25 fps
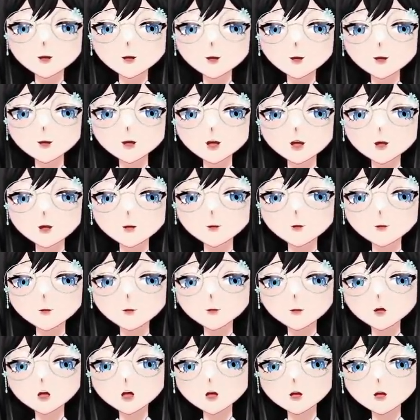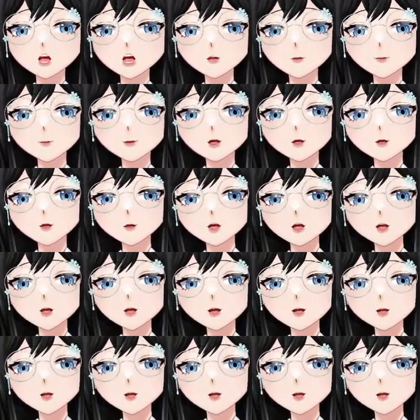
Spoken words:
And when you have repeated